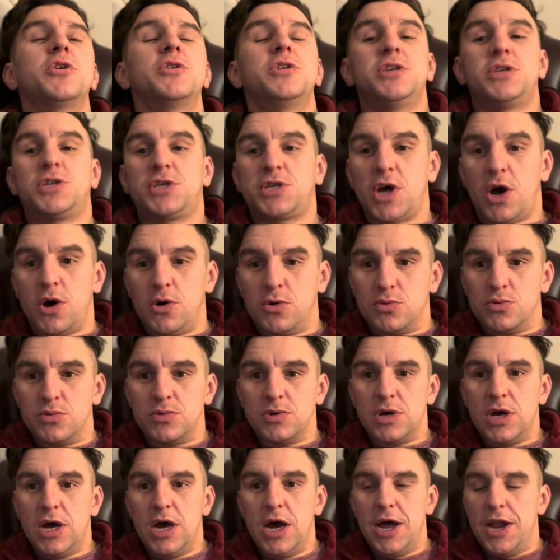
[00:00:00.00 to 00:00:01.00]

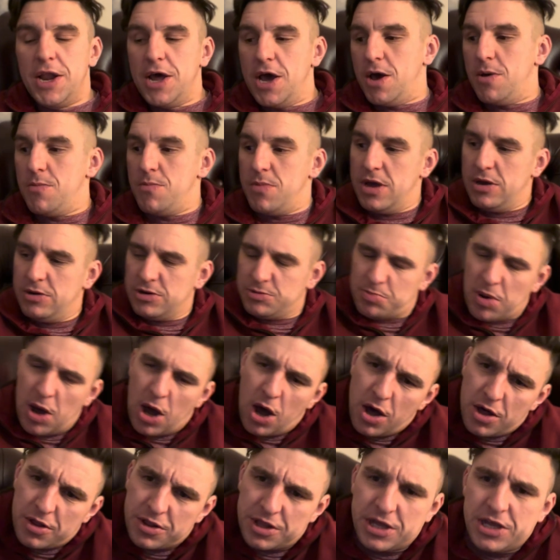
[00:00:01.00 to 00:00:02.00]
Soul, and it was
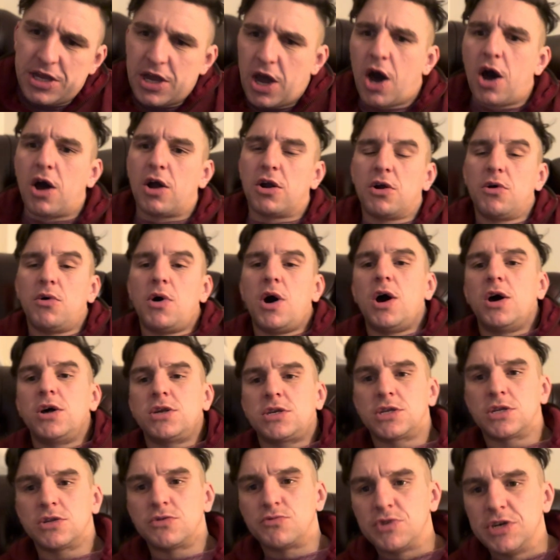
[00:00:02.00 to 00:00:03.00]
part of the ROR,
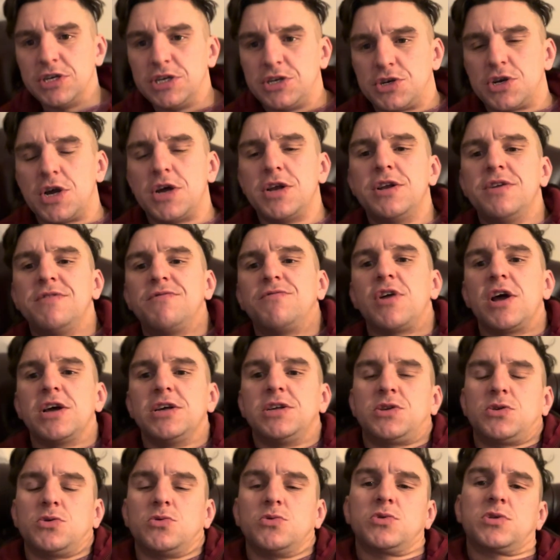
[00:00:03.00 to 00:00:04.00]
so the retraining of
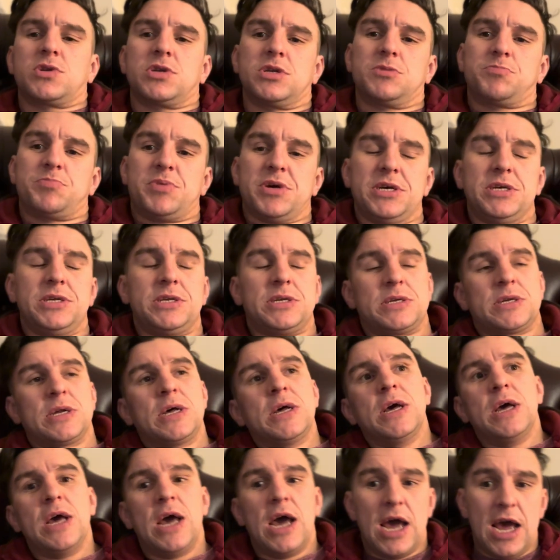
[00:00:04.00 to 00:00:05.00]
racehorses piece,
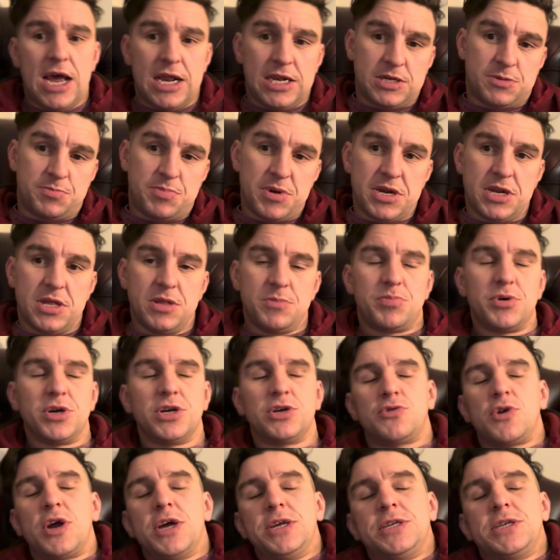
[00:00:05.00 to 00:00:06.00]
hence being at the
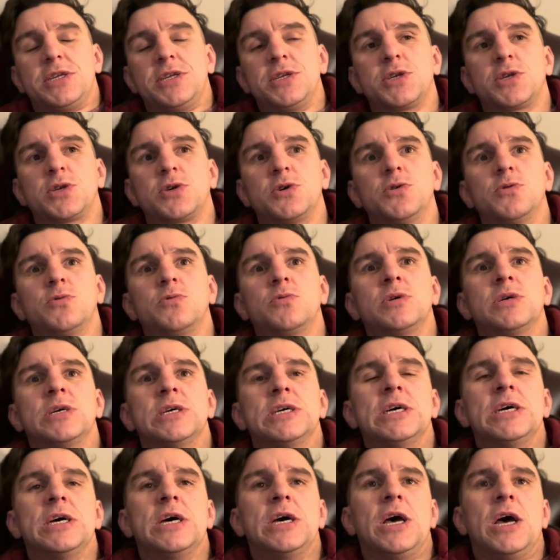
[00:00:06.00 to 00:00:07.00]
British Racing School.
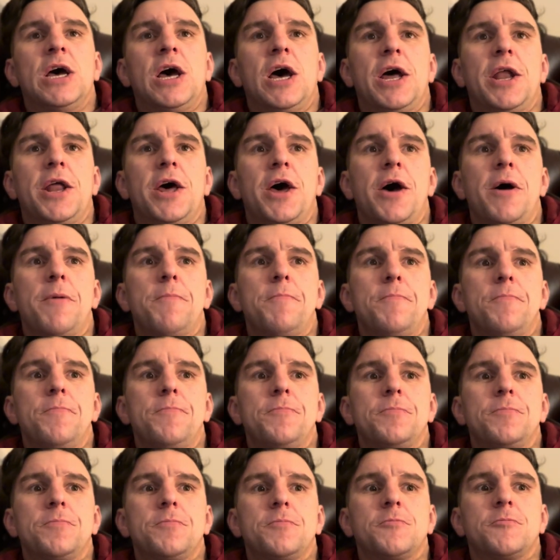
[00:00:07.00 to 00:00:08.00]

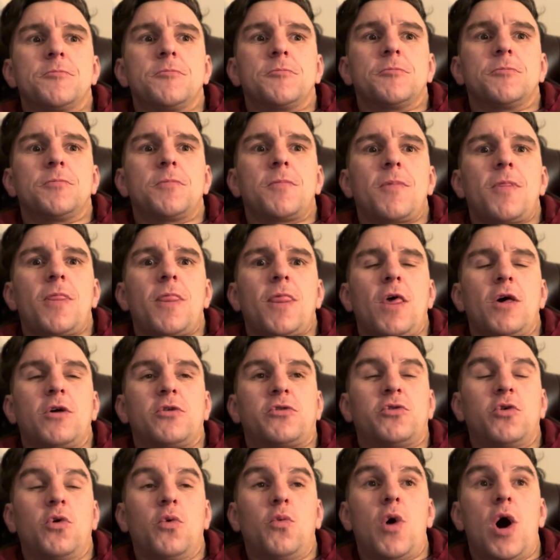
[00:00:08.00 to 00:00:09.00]
And
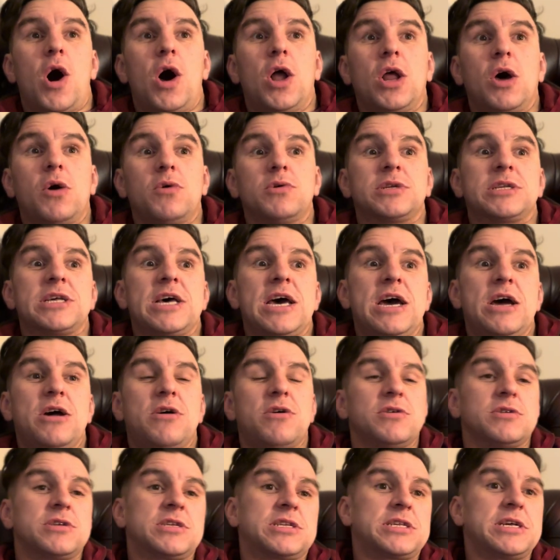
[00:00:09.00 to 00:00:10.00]
sort of while I was
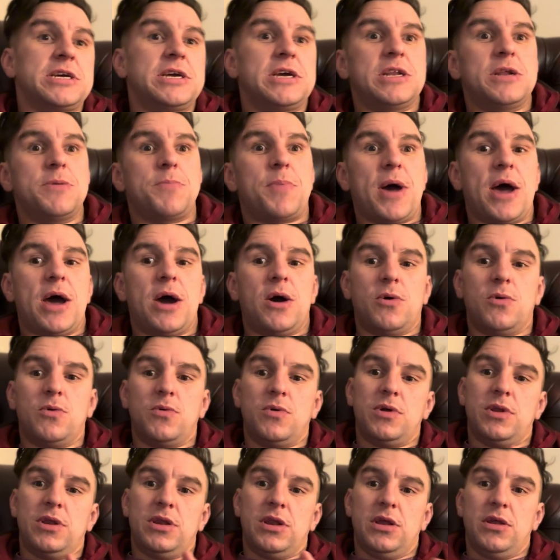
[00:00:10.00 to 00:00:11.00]
there, I was thinking
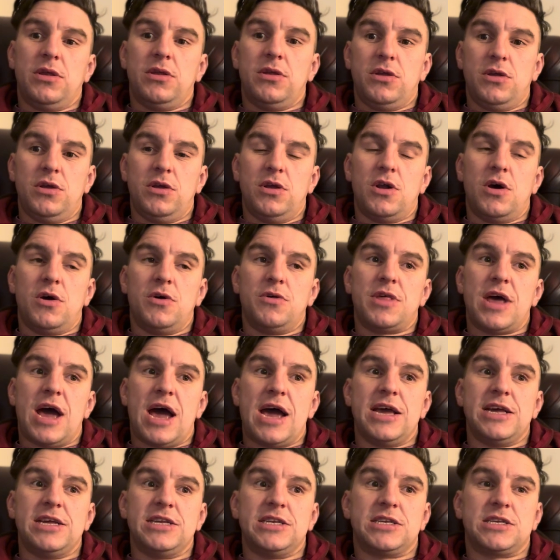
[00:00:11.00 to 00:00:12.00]
about,
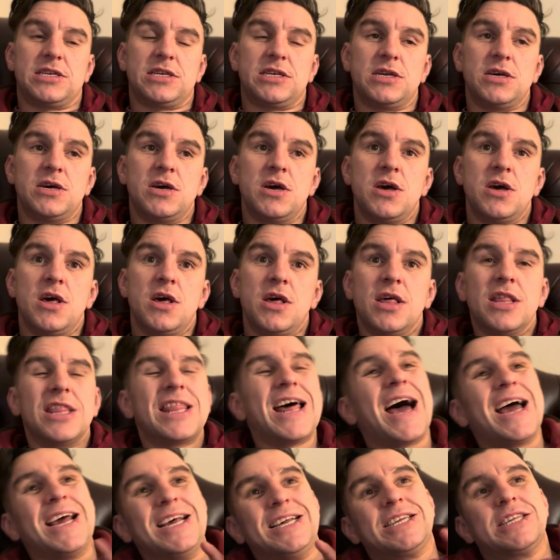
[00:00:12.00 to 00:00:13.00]
that is
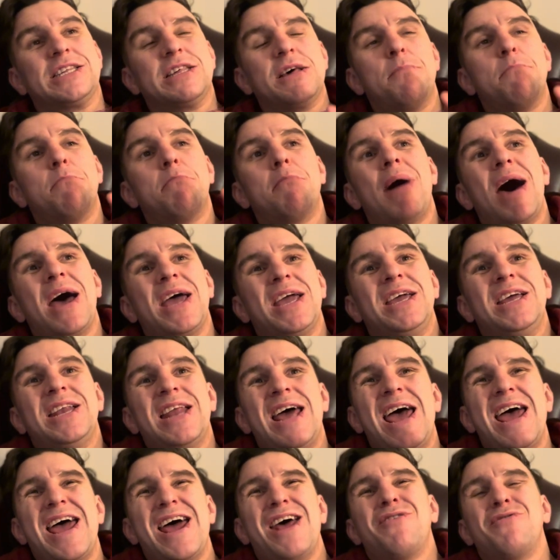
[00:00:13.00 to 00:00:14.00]
the main
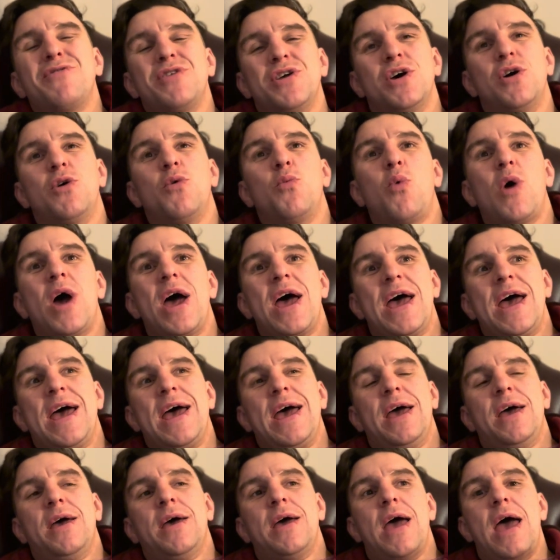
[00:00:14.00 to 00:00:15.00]
area
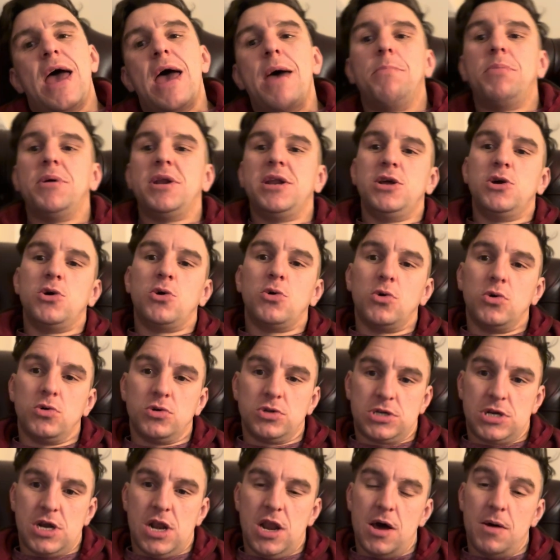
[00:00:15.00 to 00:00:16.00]
where Ebony
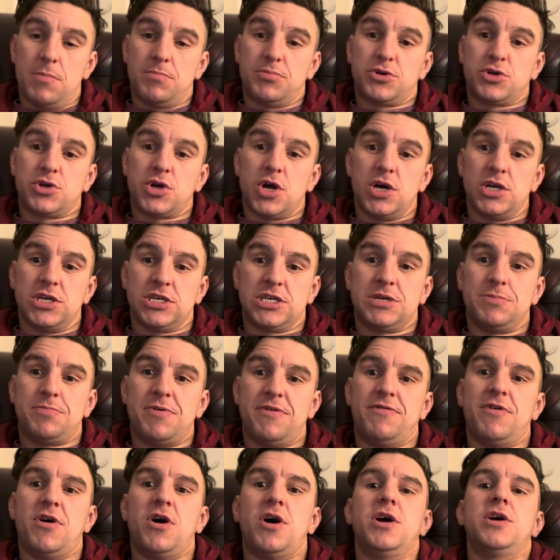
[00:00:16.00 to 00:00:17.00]
Horse Club tries to
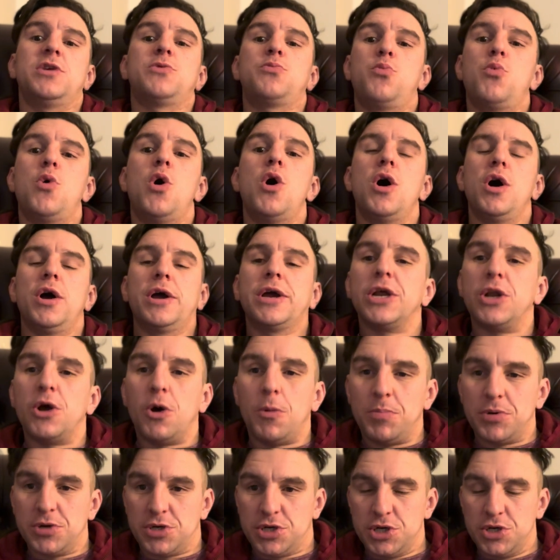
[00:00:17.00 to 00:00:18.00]
provide working
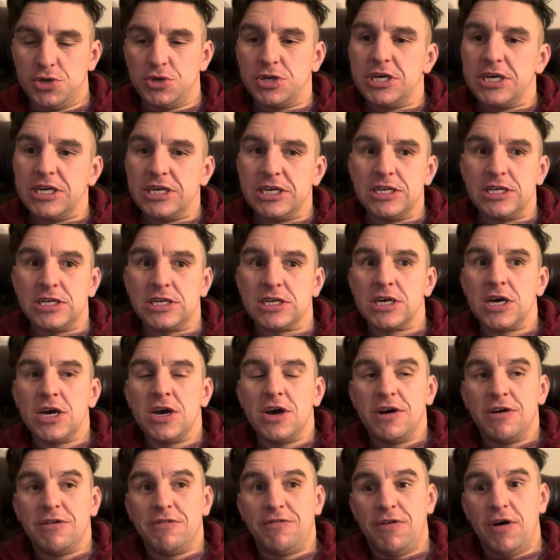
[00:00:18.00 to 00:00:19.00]
opportunities
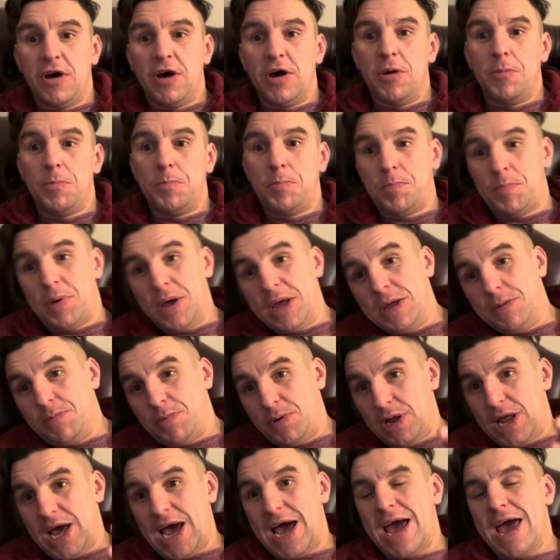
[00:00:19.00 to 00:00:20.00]
for
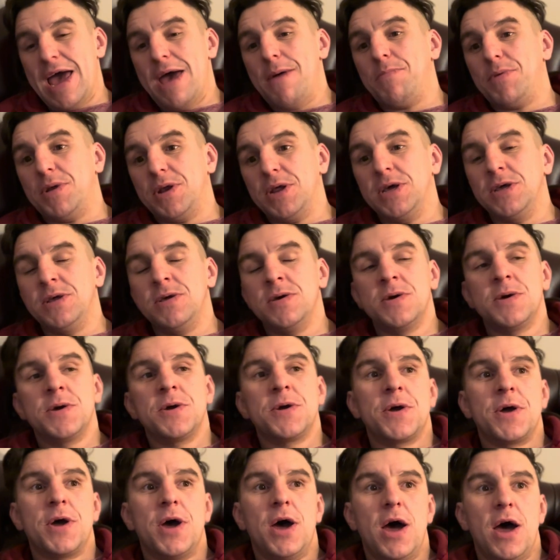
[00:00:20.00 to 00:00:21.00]
people at Ebony.
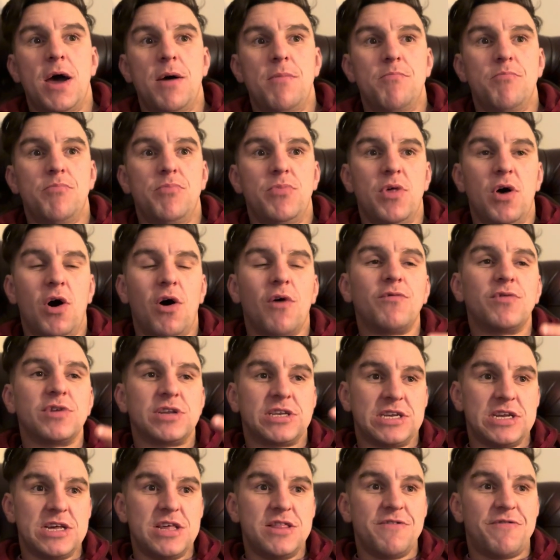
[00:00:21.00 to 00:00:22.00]

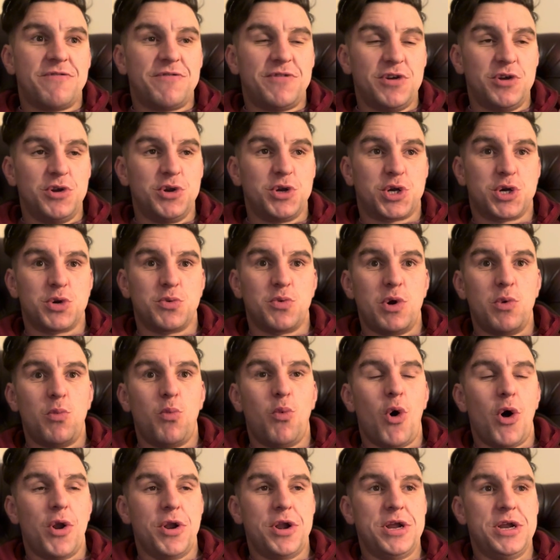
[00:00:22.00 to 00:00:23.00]
Obviously in the future
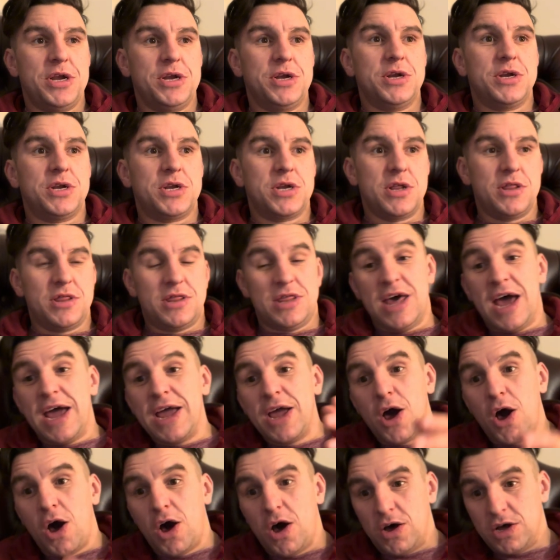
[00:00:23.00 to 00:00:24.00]

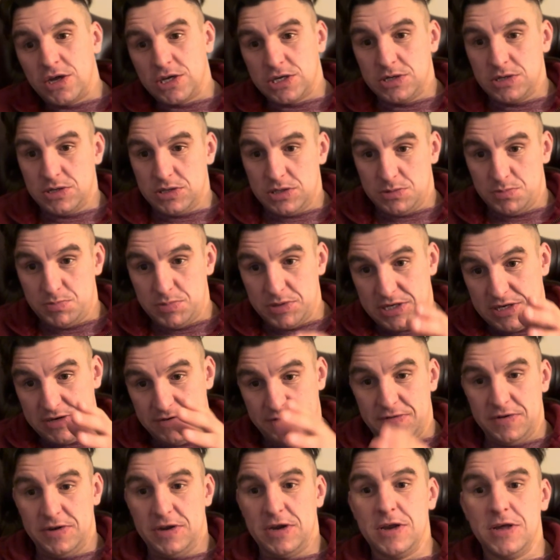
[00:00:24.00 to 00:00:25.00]
they are
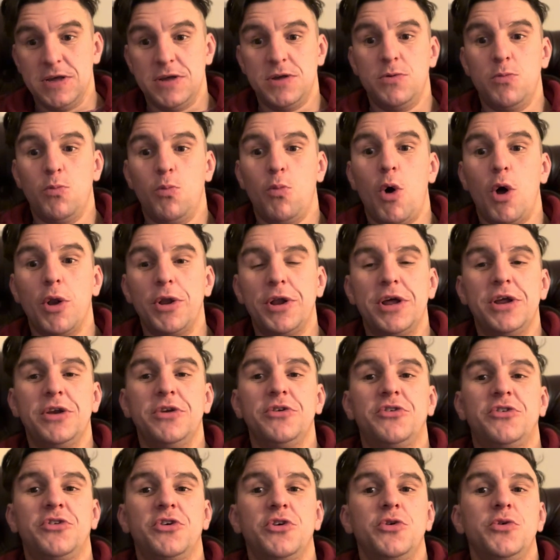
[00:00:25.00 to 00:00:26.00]
specifically
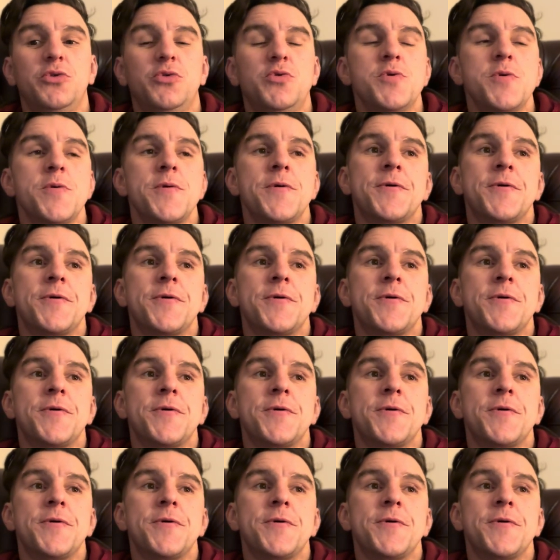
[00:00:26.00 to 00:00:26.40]
wanting to